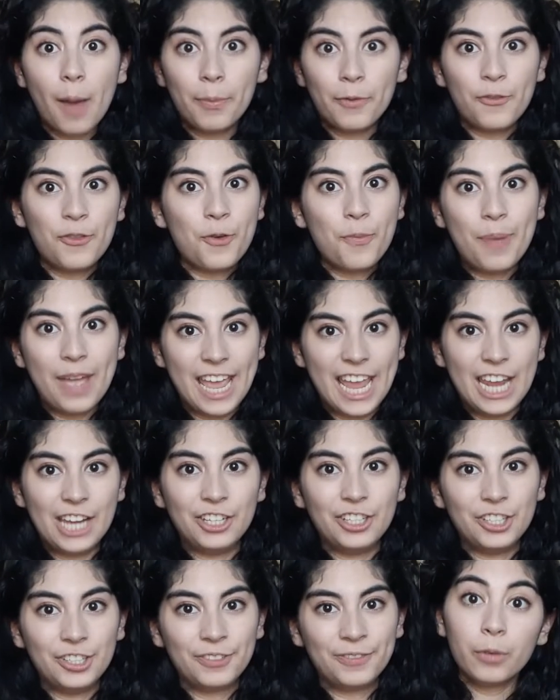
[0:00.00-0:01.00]
of the
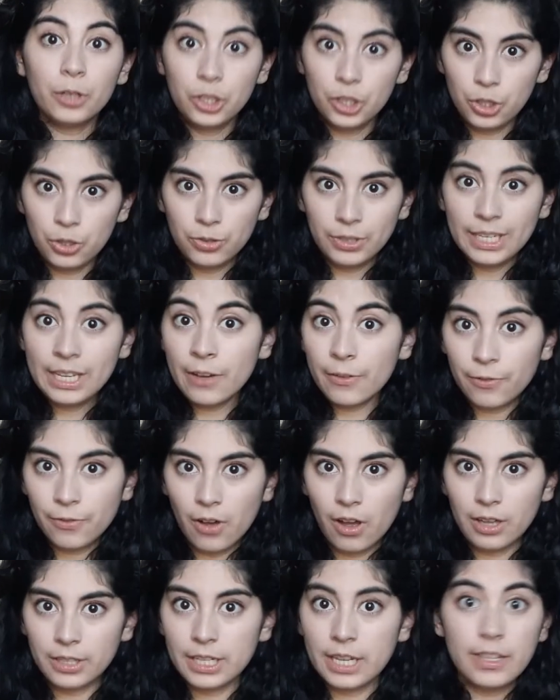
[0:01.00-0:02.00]
page. When choosing a
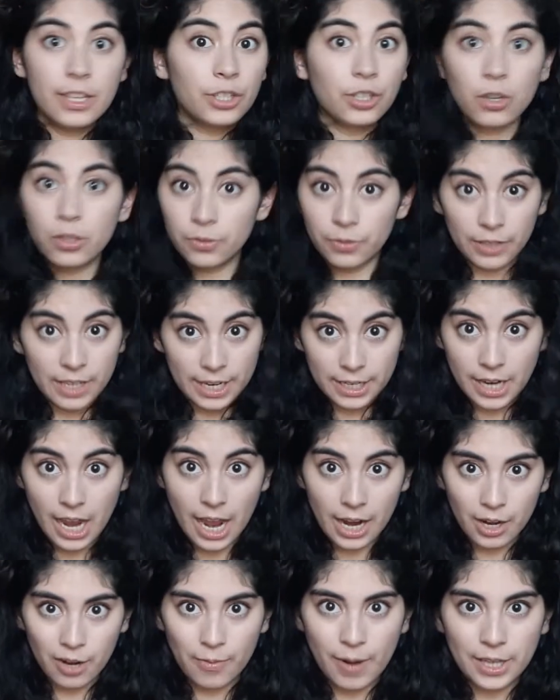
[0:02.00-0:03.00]
font, and this goes for the
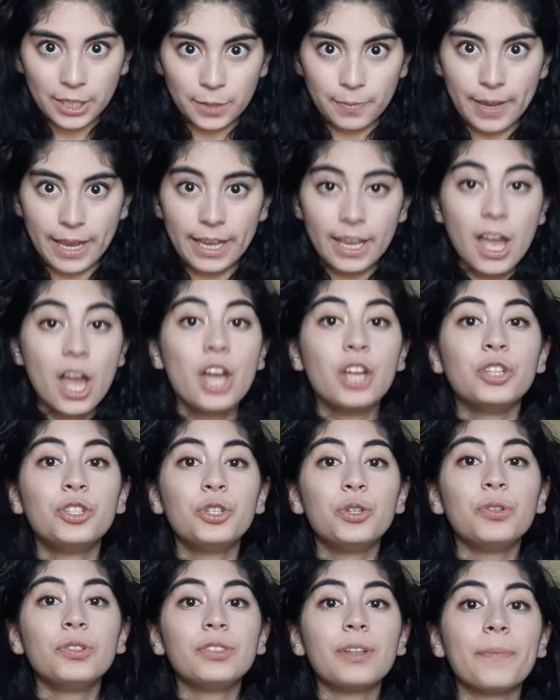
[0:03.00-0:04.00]
entire resume,
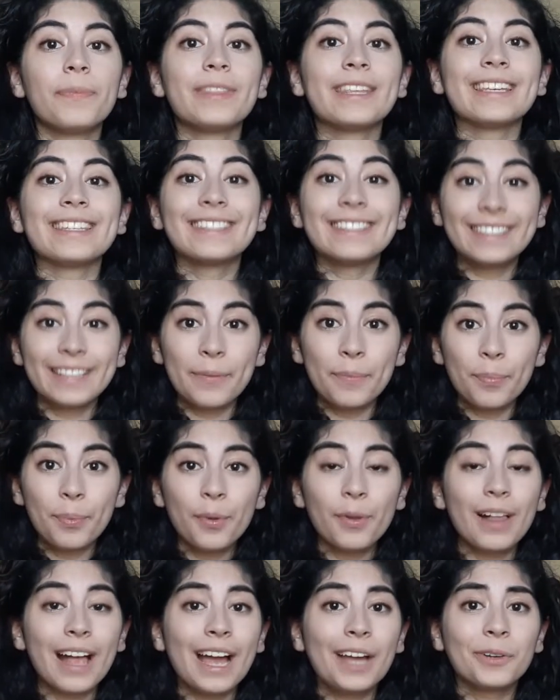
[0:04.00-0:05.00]
choose something
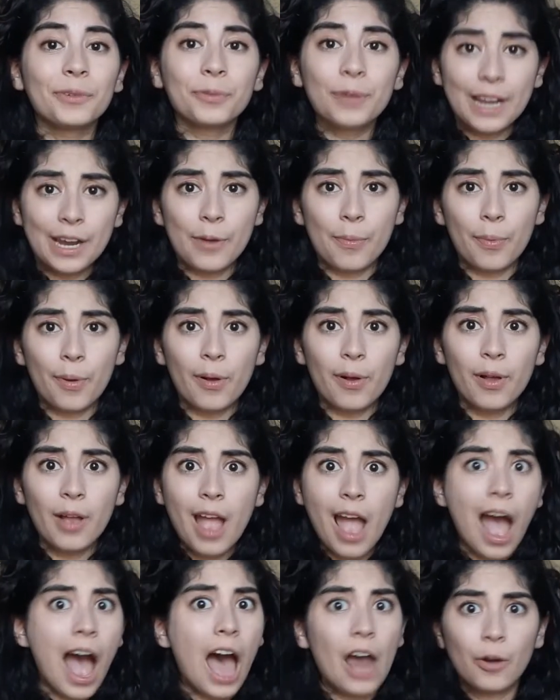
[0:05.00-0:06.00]
simple and readable.
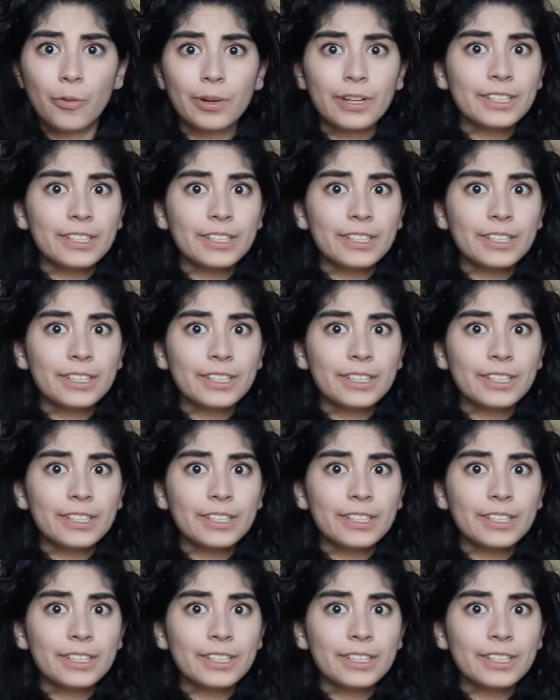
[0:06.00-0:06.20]
I don't want